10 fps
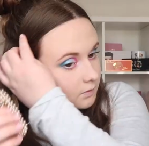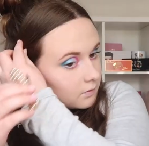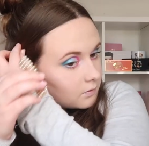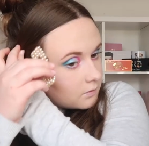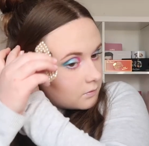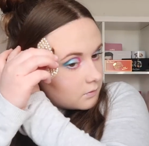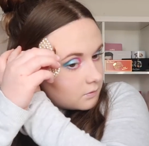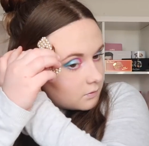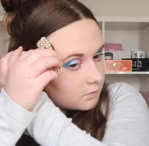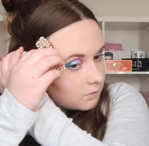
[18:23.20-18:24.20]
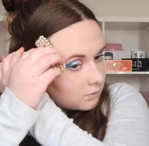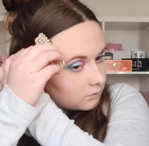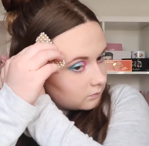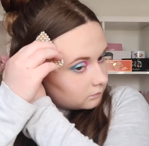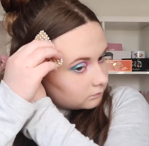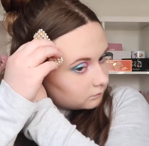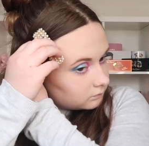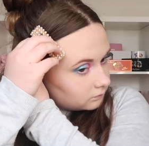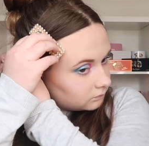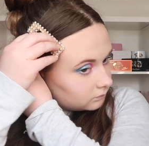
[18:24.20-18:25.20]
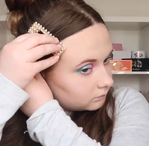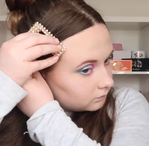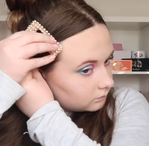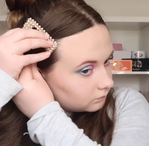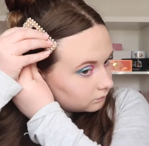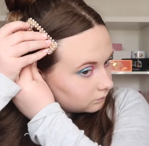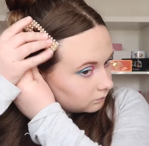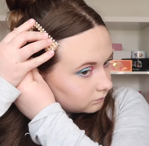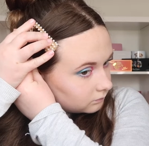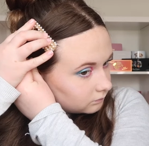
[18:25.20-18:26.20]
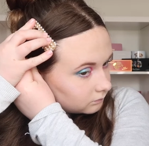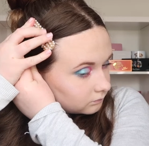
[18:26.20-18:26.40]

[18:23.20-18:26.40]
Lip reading: Nothing is said.